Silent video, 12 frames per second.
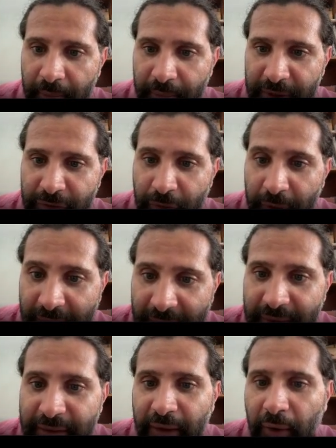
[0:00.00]

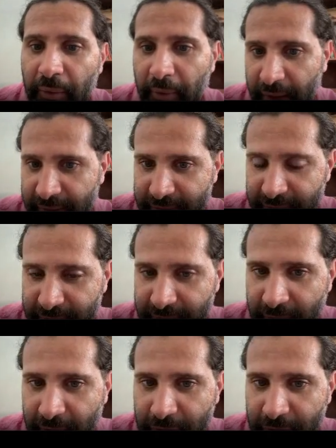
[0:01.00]
between the horizons.